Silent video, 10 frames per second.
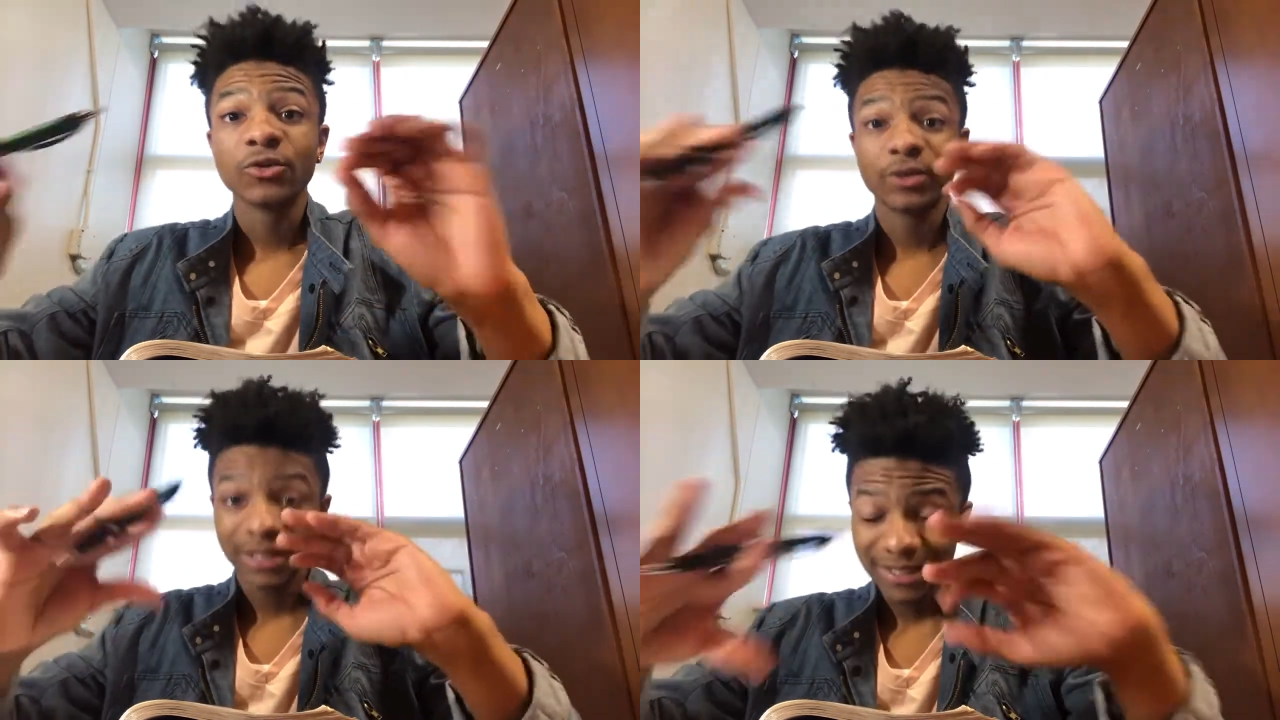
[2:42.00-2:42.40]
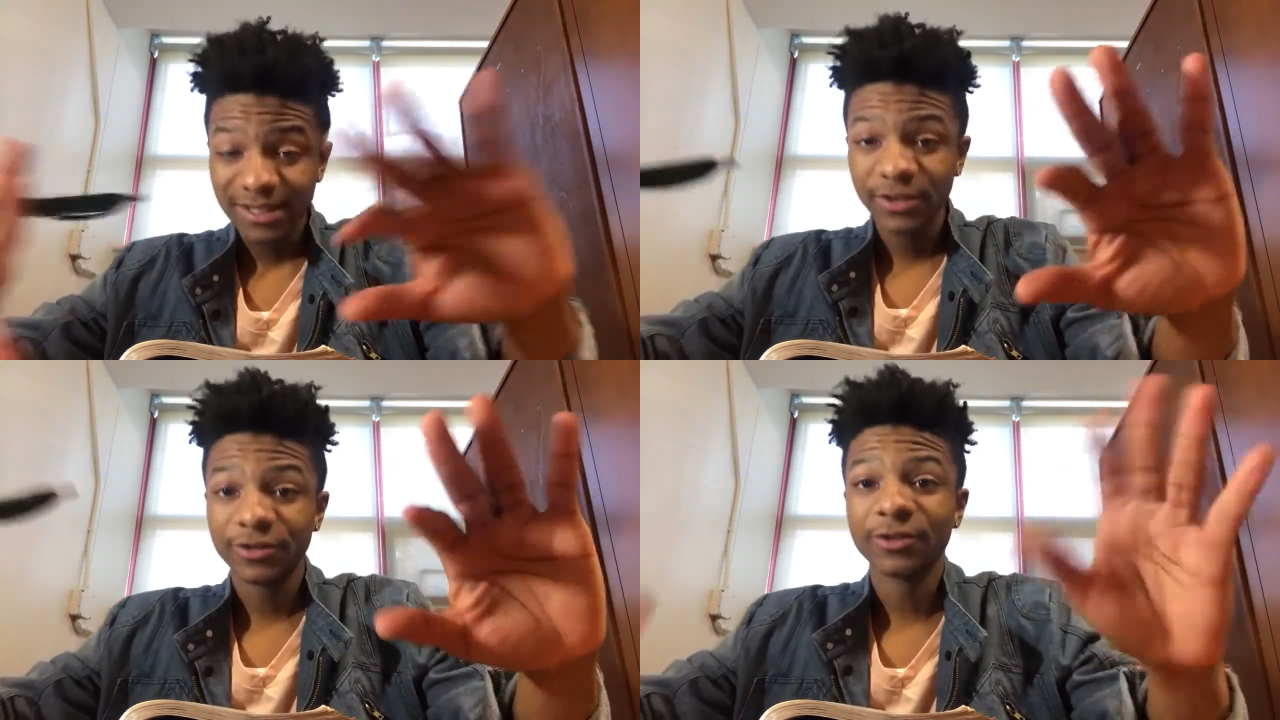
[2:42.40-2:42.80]

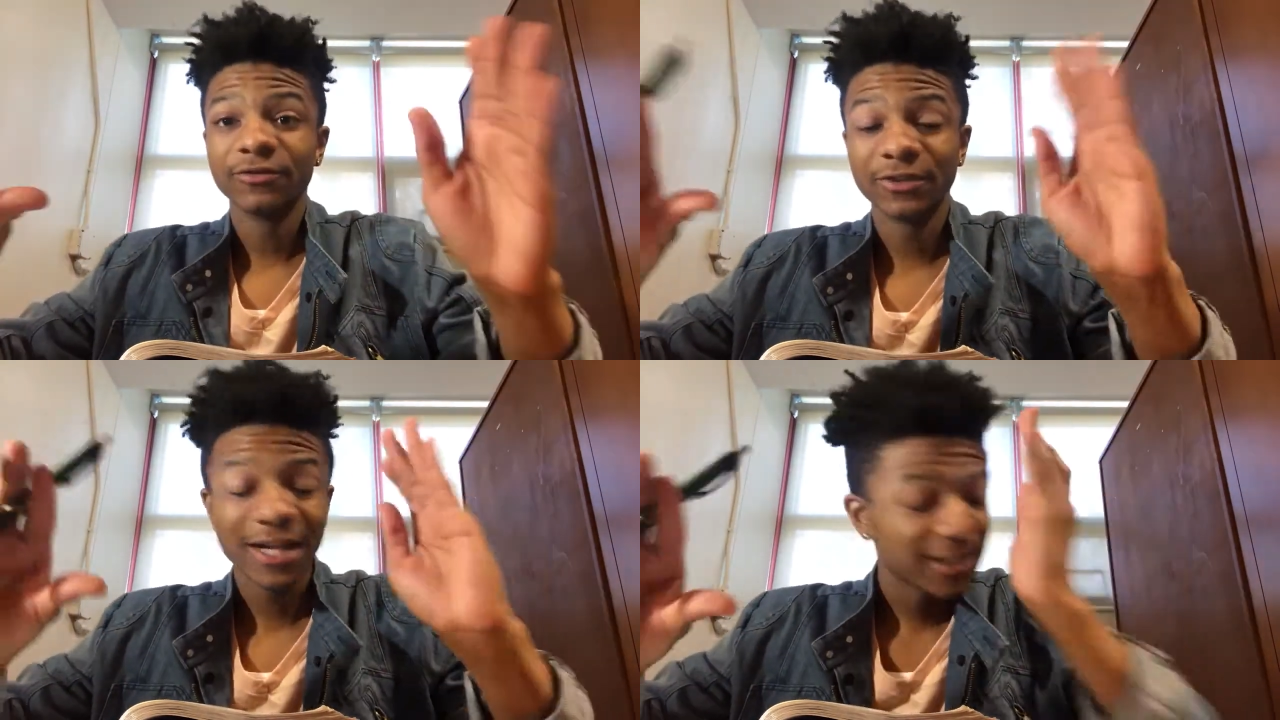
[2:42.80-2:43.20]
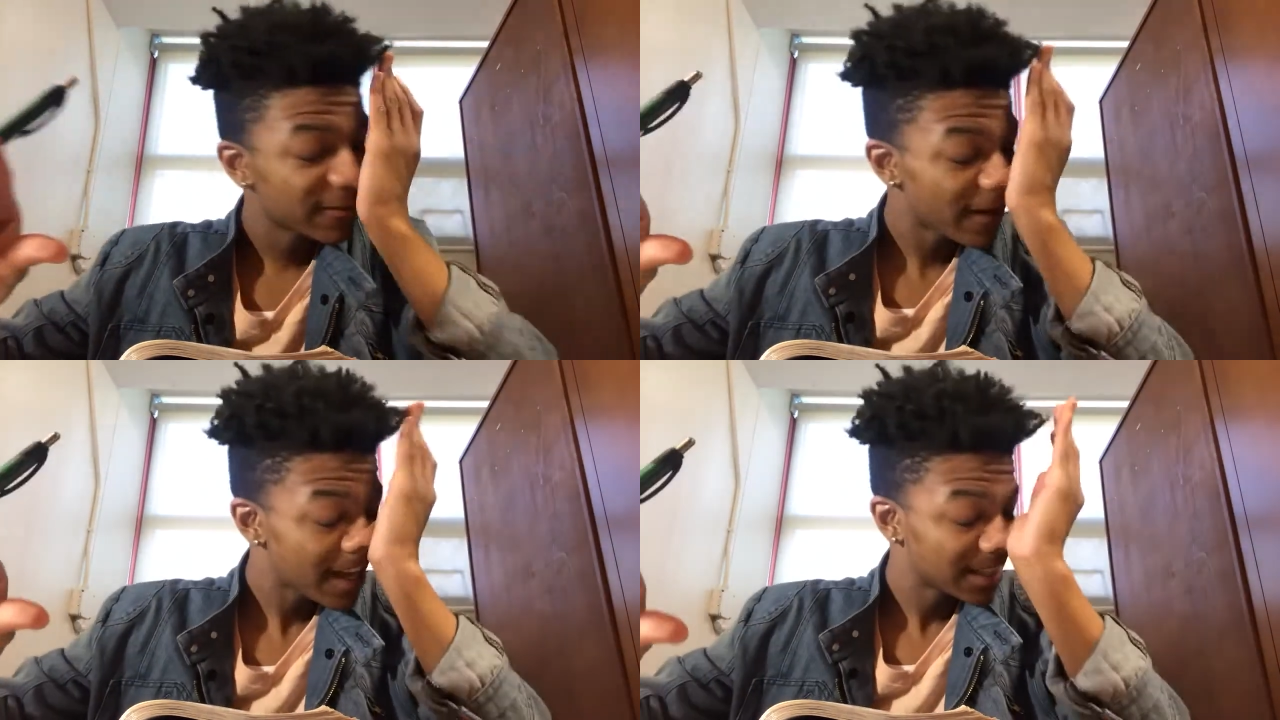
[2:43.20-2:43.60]
cleansing yourself, so not
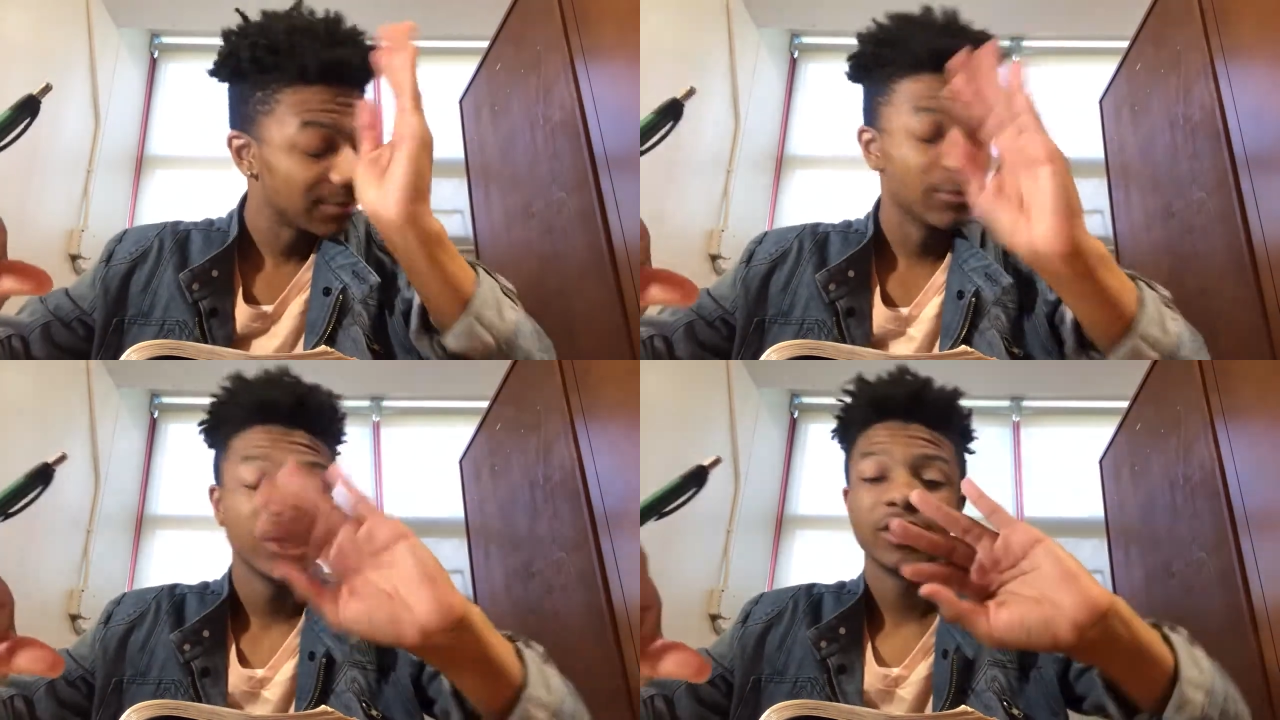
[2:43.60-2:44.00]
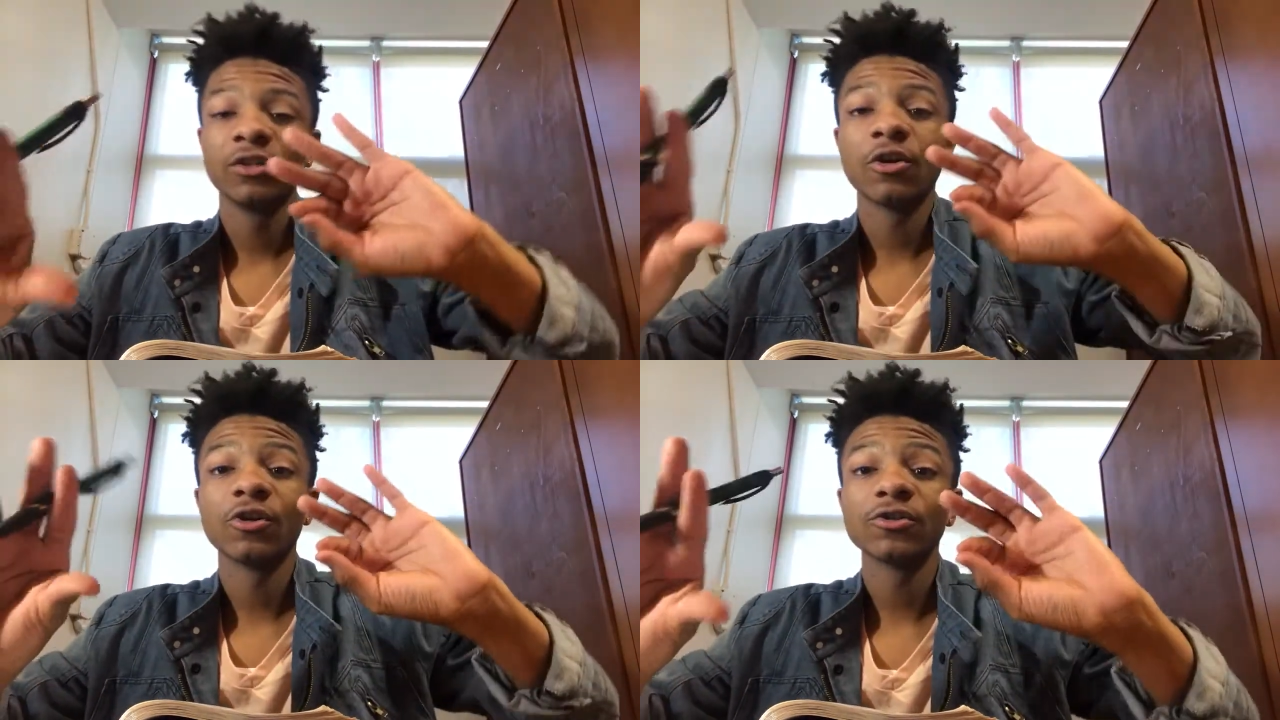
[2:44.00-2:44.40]
just fasting, but
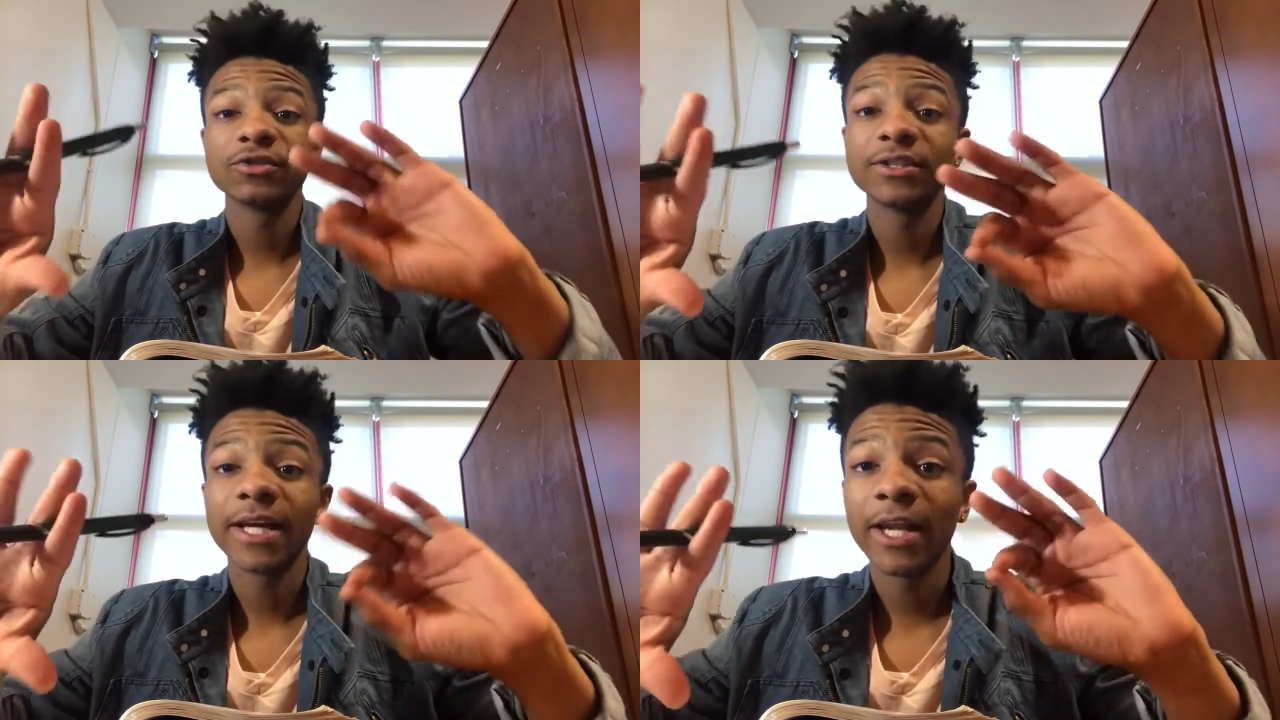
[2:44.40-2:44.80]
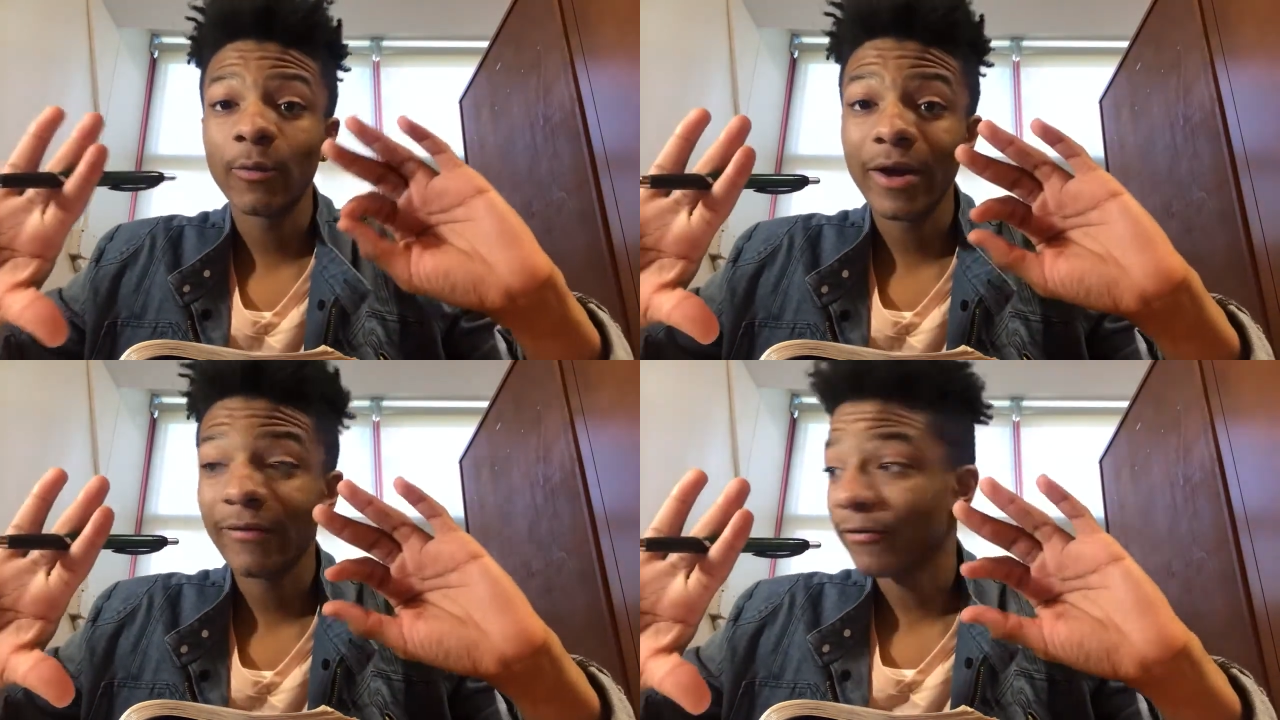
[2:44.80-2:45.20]
also staying
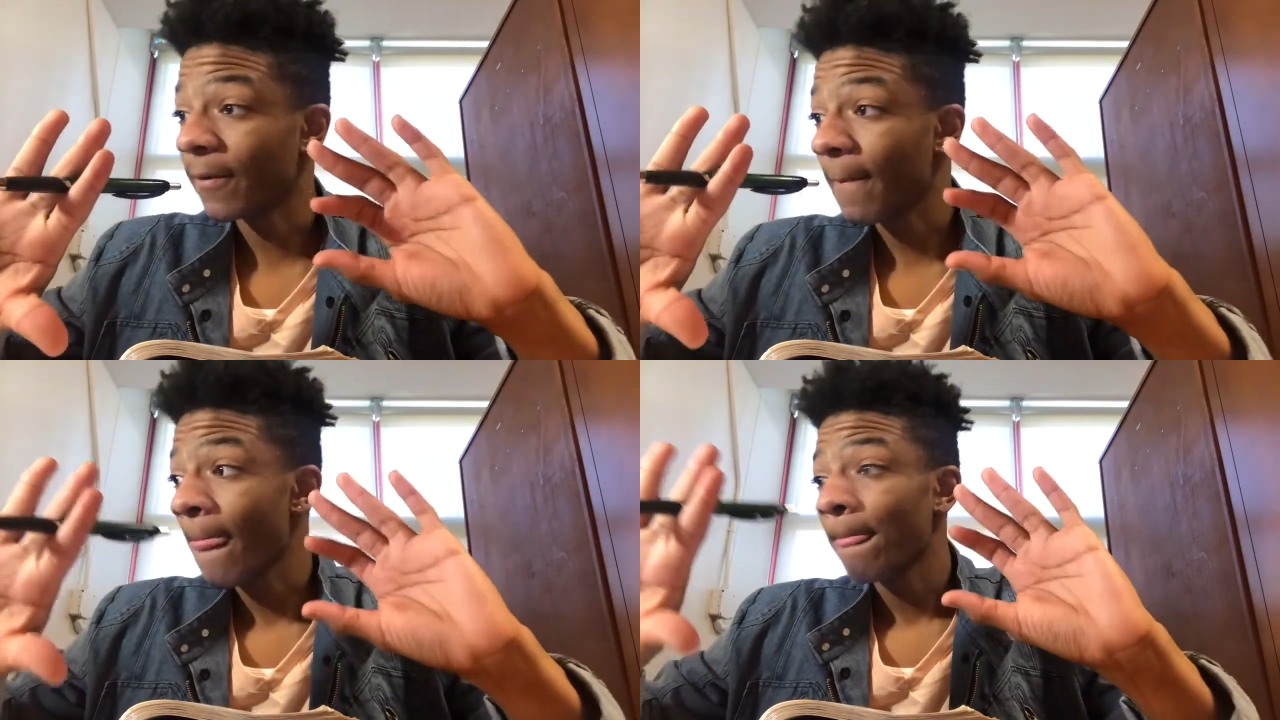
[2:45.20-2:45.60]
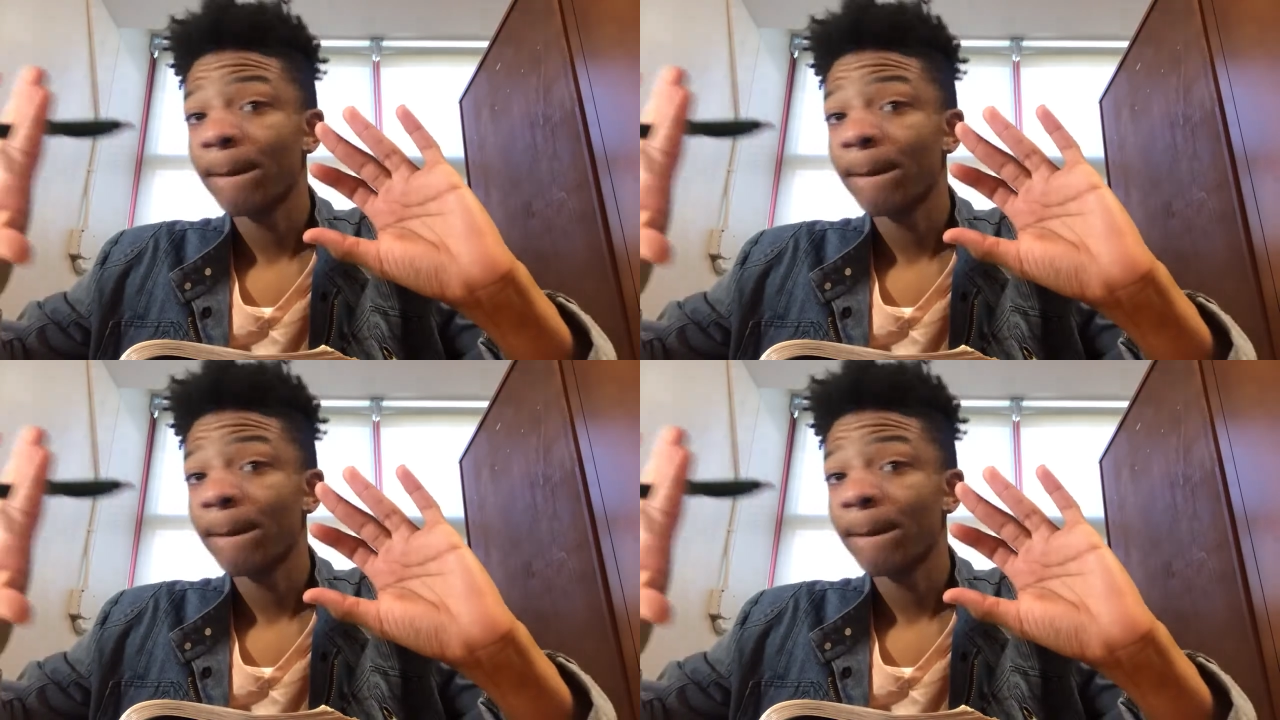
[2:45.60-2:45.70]
away from